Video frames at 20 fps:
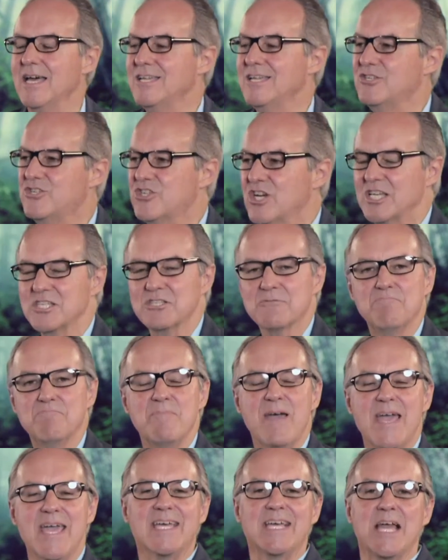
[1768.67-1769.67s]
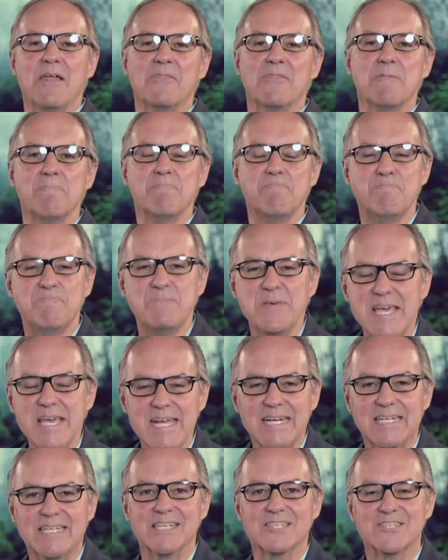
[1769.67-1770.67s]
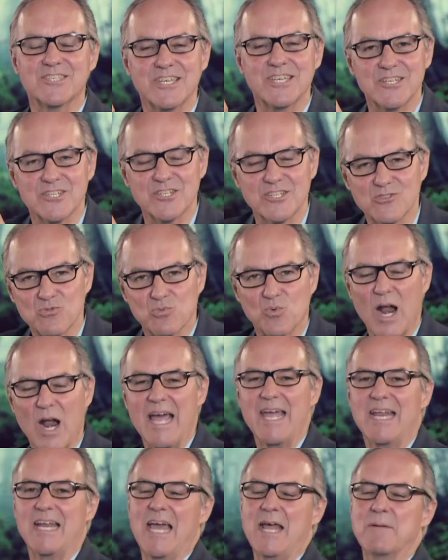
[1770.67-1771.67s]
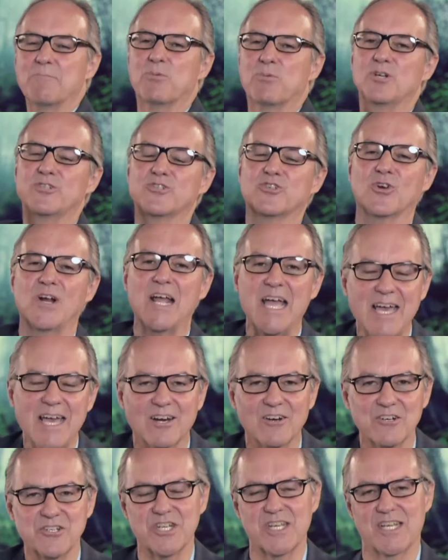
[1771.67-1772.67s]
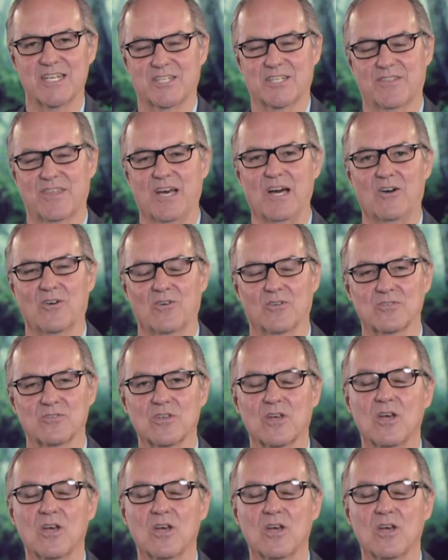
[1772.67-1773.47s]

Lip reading: Just make the big decisions right and put your energy into those.